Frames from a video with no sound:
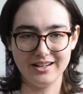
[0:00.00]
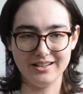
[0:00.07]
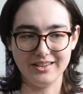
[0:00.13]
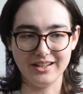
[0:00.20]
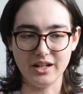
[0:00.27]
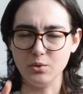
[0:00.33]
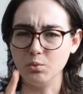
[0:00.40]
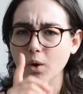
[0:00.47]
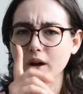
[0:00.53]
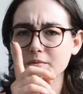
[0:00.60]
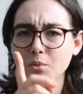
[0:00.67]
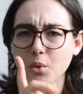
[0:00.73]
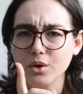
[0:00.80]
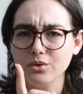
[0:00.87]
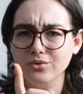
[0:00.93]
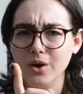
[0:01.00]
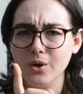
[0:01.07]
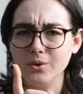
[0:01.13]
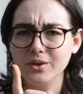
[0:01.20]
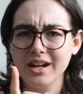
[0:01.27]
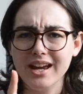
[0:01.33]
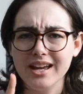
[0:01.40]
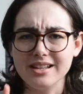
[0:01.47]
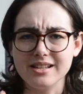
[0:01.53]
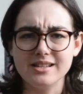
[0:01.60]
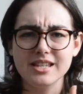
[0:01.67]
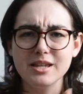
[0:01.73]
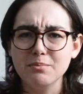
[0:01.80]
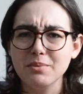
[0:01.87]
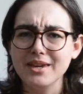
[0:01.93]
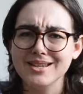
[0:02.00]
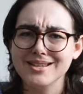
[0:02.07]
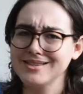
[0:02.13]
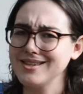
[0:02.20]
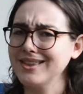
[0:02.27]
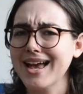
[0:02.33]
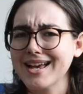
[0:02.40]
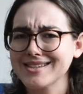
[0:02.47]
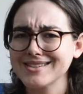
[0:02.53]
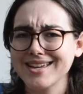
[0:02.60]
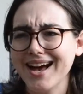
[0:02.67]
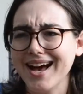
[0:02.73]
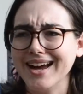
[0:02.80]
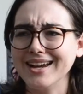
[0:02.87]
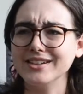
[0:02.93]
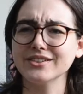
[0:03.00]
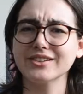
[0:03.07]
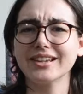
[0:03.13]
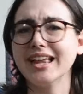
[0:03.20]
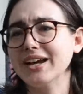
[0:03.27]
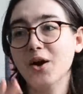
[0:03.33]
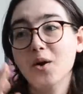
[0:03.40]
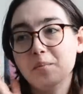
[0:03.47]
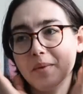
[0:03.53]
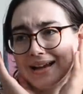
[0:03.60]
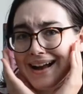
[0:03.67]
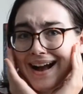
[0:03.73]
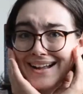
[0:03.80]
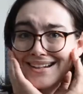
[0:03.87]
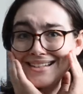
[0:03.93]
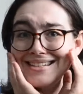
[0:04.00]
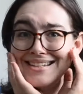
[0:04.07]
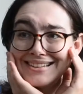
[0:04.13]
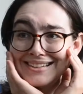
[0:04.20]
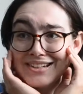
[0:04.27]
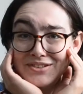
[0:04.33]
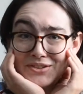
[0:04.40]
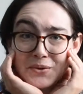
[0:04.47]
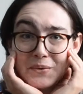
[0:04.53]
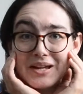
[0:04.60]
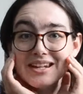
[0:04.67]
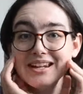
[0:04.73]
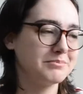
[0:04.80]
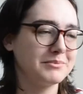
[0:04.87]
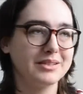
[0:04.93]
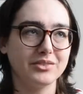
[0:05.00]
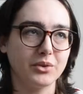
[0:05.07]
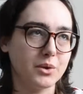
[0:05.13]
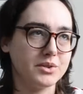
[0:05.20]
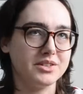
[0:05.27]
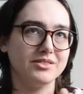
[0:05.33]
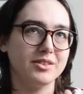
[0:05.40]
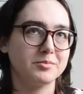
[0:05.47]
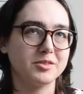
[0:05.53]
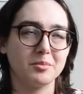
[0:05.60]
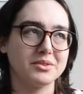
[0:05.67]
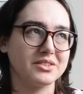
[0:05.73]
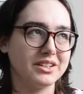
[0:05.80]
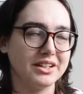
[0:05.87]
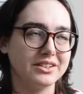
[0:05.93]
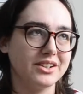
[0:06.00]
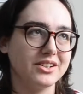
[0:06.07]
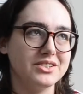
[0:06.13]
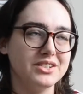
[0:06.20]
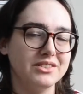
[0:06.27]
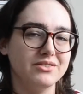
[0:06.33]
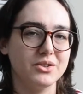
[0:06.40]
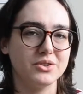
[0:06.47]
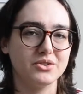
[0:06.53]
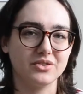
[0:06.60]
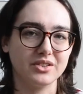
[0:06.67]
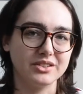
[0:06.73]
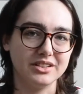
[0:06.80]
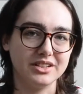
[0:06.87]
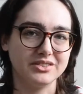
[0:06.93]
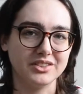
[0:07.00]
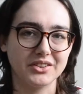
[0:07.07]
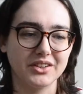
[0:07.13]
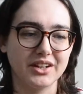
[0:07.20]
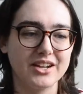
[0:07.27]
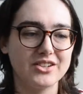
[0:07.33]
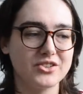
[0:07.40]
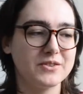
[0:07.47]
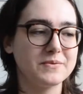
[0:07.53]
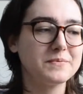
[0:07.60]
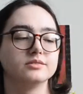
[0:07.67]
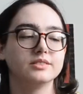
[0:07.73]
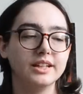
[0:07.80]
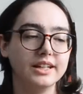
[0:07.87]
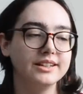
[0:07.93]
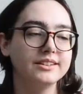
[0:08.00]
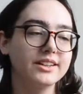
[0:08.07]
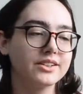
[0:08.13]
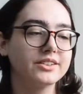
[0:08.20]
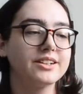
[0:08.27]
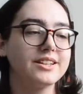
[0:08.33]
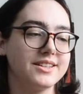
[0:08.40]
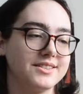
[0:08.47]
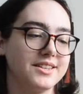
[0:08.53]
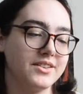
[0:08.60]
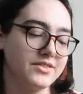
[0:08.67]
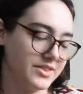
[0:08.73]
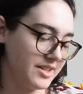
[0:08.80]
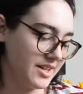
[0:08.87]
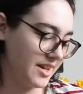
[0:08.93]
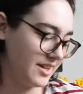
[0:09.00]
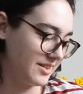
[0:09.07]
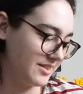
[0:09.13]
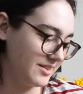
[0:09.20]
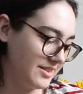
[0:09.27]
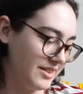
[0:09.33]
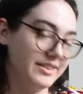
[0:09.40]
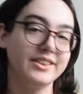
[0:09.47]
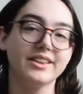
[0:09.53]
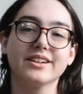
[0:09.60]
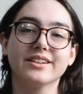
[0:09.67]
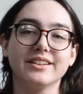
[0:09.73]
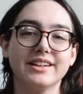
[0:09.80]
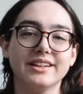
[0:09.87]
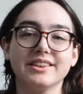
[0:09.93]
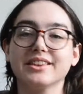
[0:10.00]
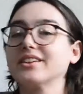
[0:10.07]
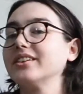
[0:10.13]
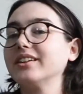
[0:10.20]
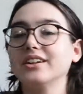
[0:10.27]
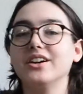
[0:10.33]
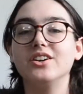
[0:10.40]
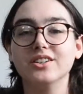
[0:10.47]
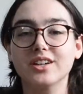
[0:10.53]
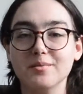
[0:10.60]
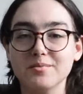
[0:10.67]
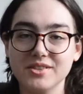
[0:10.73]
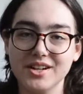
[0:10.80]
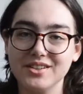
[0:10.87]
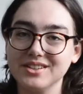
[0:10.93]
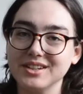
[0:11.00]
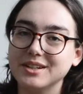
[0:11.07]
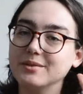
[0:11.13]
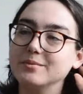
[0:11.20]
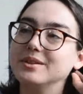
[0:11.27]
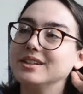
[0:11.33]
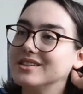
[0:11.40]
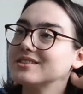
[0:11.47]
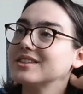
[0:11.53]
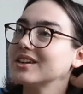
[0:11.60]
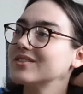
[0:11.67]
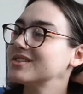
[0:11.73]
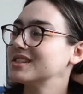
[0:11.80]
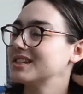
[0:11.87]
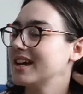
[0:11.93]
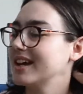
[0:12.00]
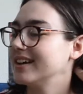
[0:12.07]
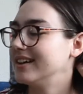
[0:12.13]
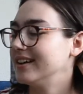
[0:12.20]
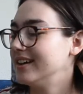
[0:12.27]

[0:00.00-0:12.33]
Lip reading: They need one more vote, and CP is the last guy, and you're like, oh my god, is he gonna do it? But of course, he rips up his clan card and he votes for desegregation. He literally saves the day. He literally, it literally all comes down to him and he saves the day.